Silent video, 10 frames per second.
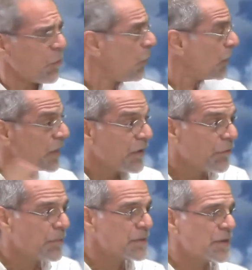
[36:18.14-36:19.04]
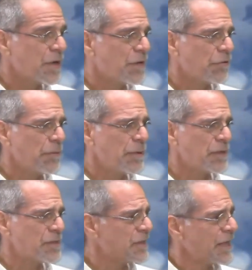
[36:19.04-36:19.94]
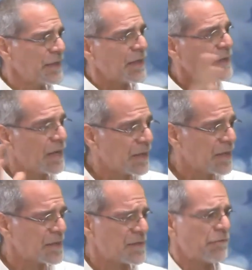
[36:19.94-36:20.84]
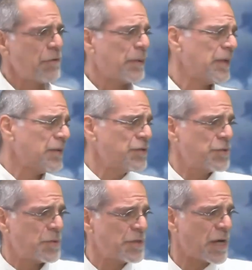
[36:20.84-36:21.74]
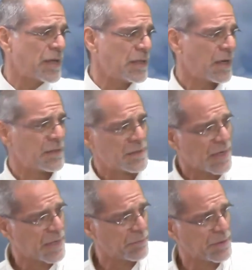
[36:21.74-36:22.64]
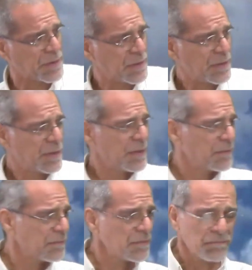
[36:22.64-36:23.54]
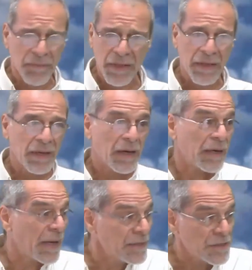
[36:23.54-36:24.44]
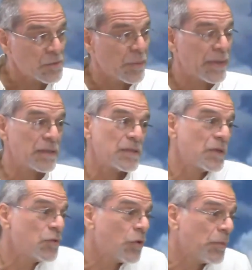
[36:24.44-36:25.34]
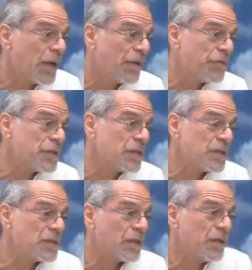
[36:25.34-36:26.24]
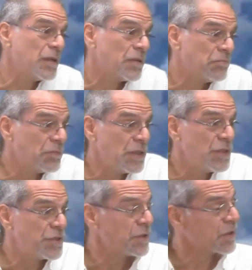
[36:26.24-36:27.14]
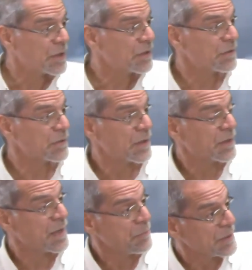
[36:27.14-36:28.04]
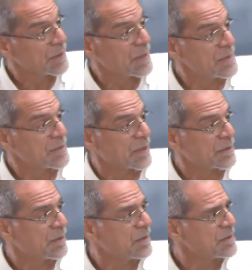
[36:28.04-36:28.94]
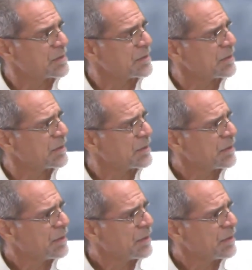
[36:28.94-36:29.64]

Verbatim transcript: all the governments of the Caribbean send their delegates, everybody in jacket and tie. But, and I just went as a normal average citizen in a t-shirt and a thing. And I went and I sat and I listened to it.